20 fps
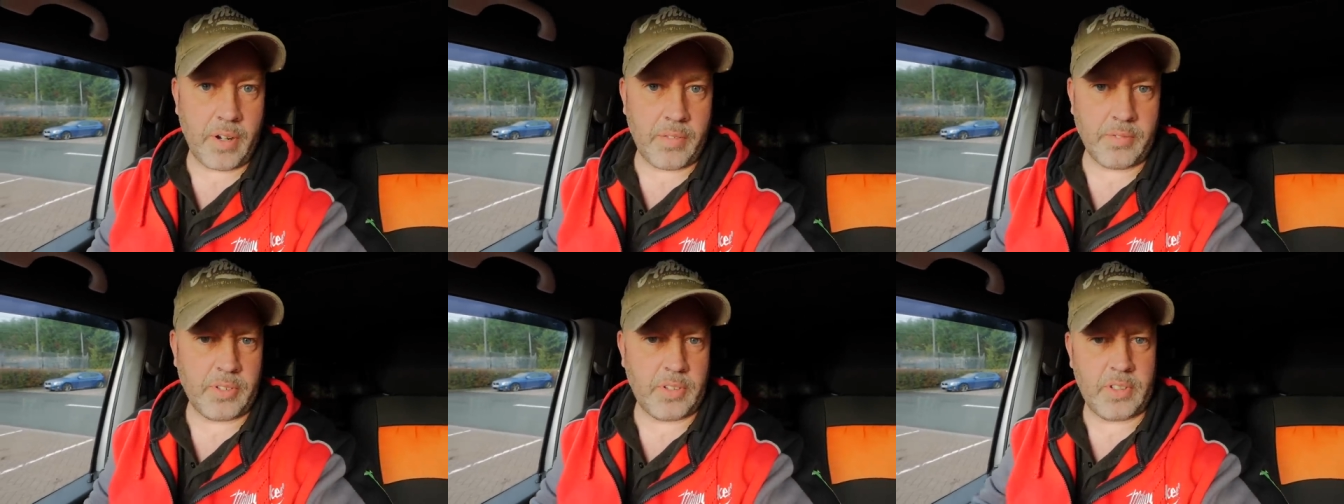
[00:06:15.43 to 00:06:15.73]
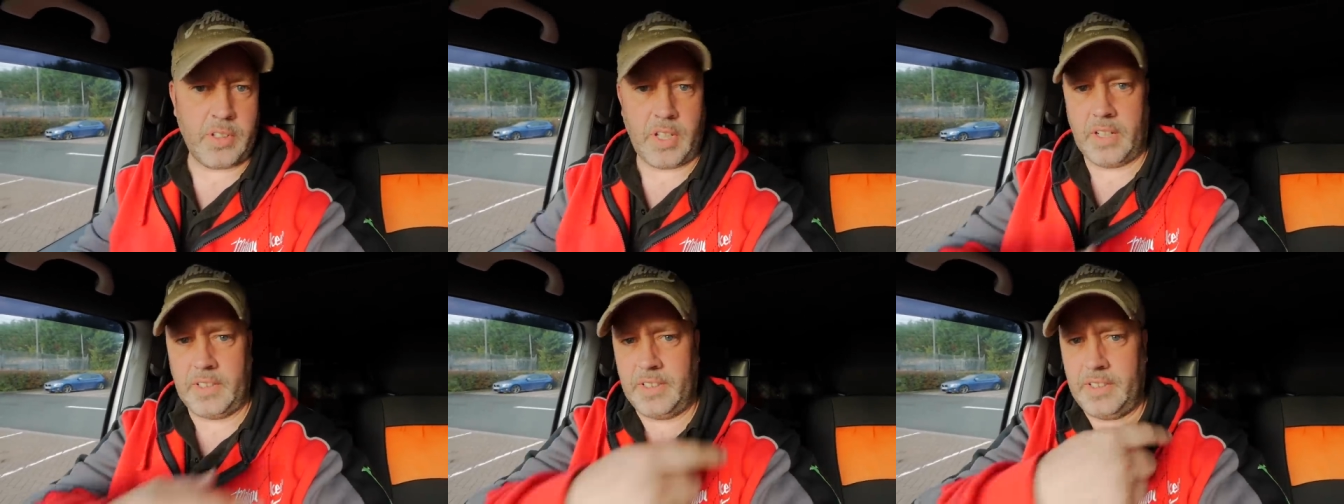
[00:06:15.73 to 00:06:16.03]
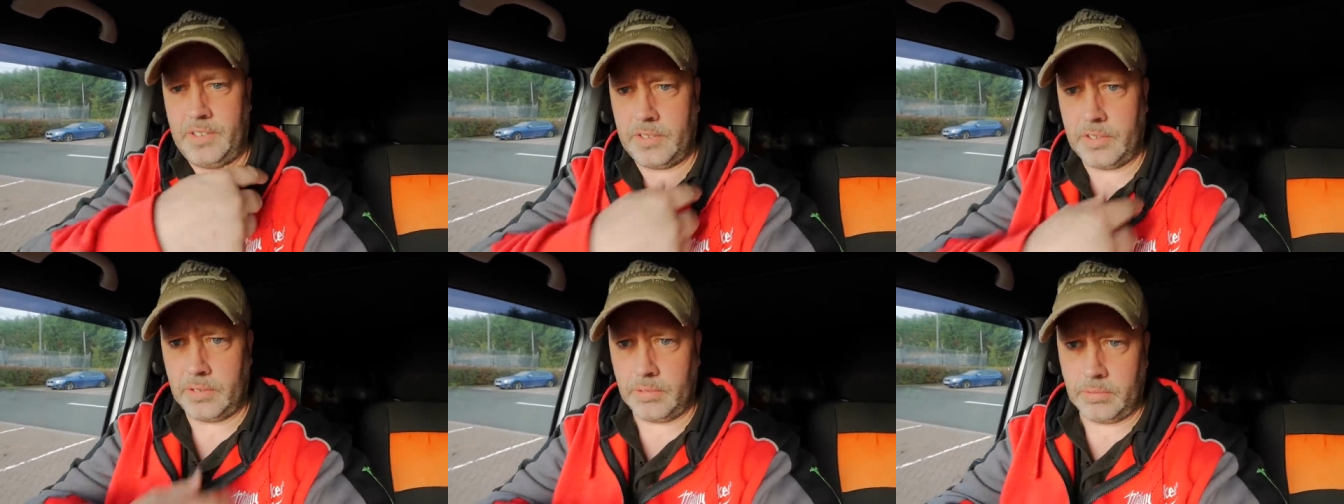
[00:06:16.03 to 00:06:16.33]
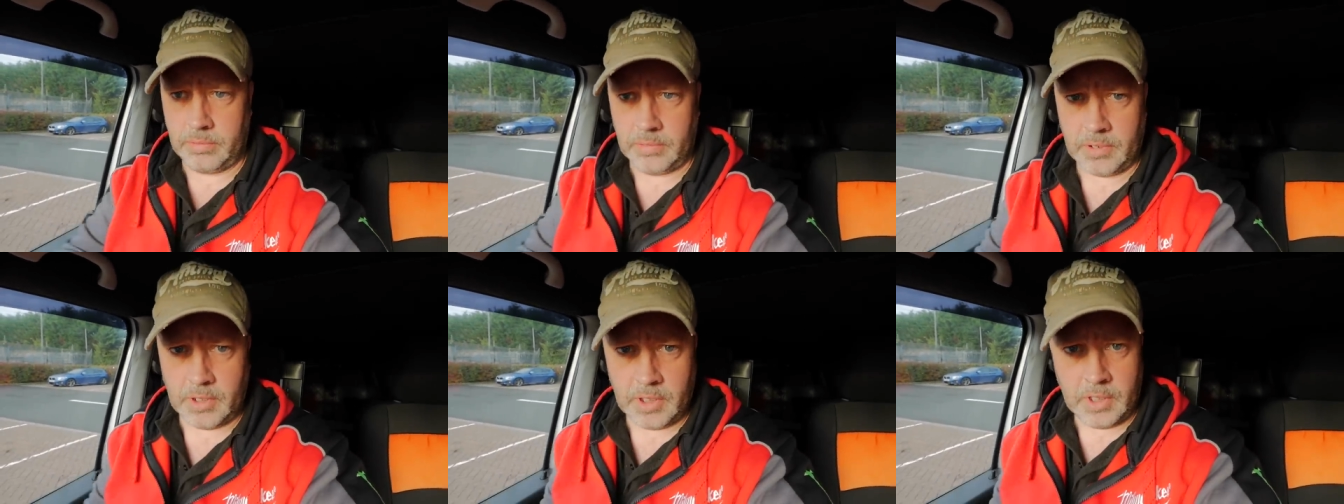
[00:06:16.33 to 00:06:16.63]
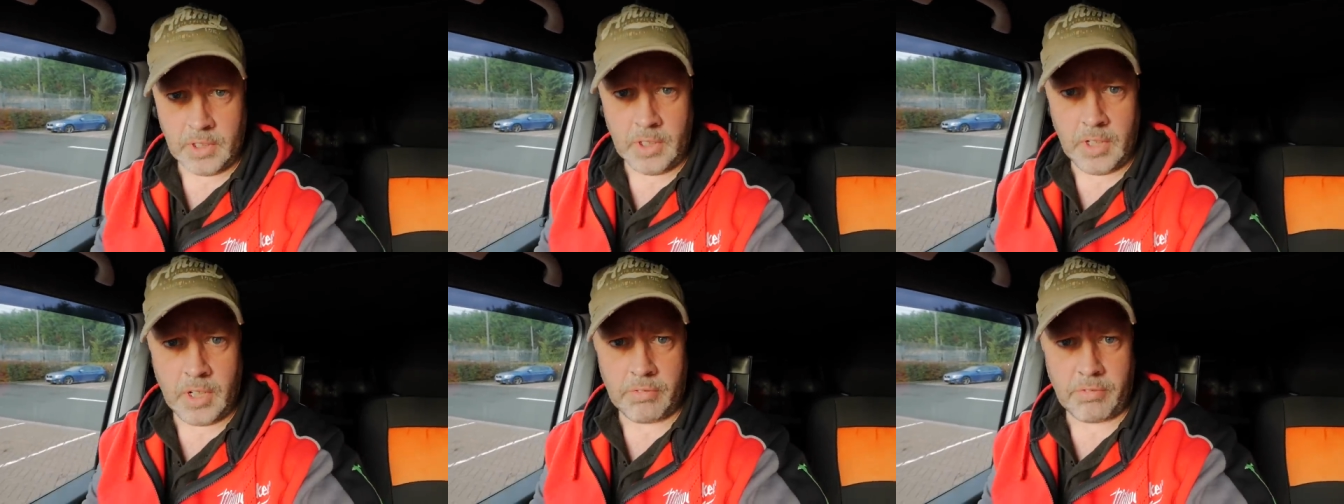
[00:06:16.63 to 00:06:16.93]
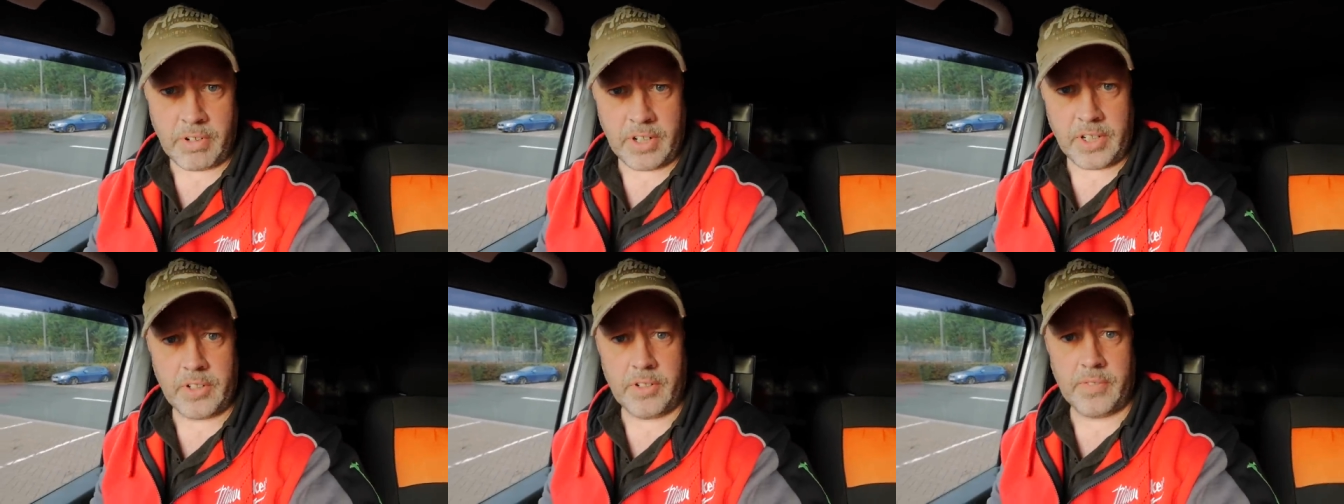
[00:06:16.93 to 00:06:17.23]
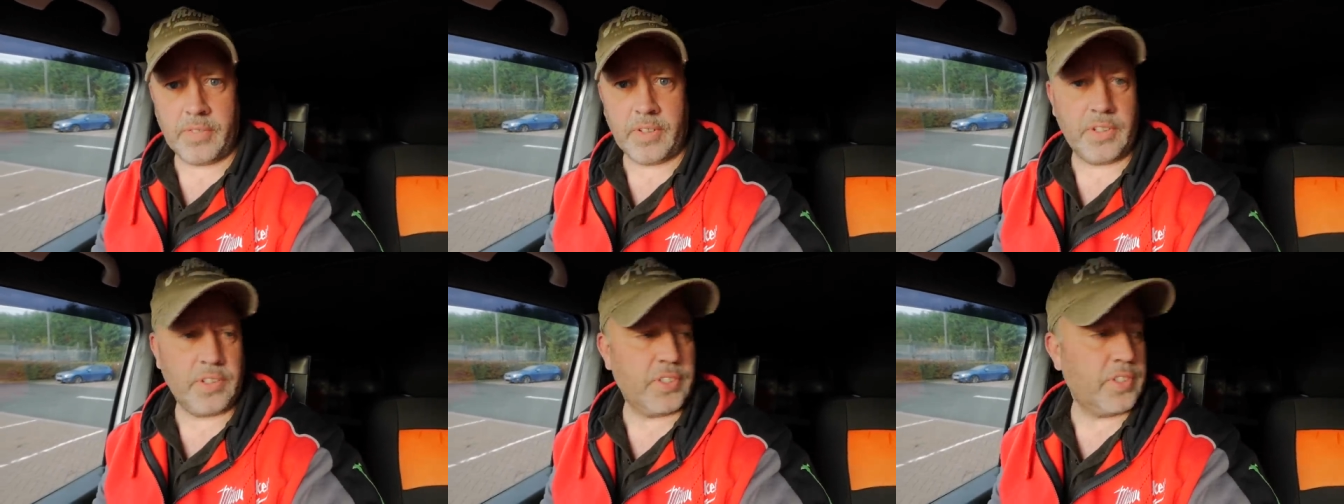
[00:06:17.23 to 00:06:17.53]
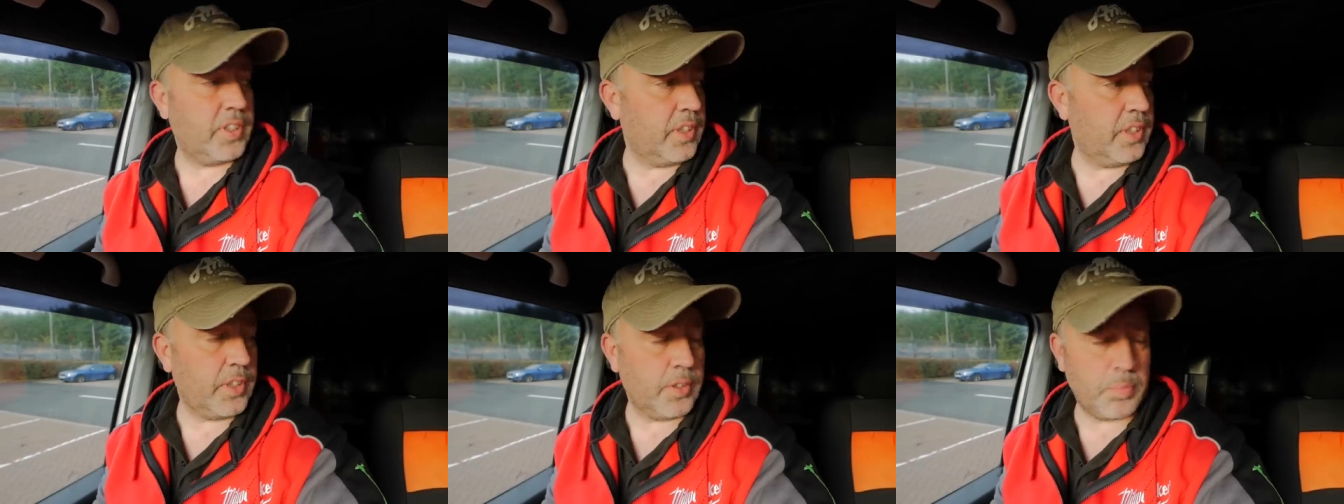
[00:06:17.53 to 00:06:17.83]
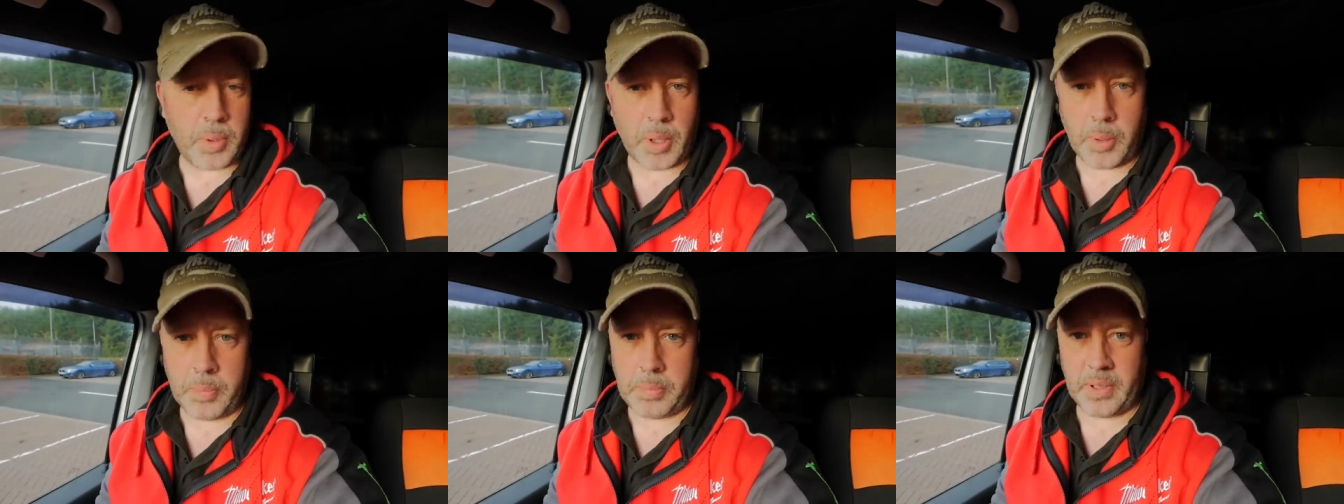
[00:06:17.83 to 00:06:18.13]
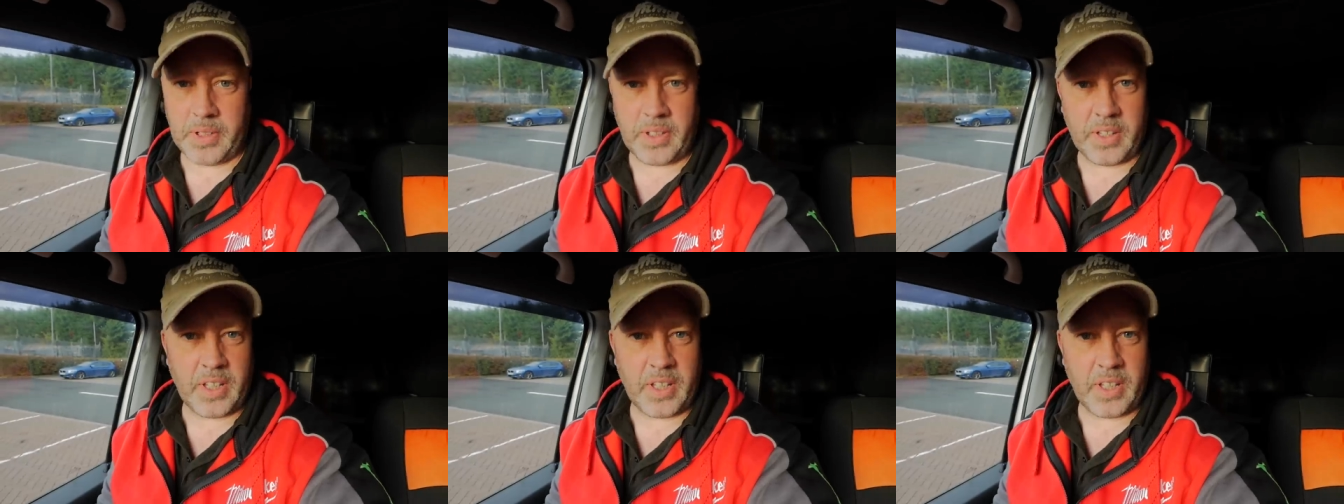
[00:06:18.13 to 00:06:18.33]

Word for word: I've, I need to recover the seats properly.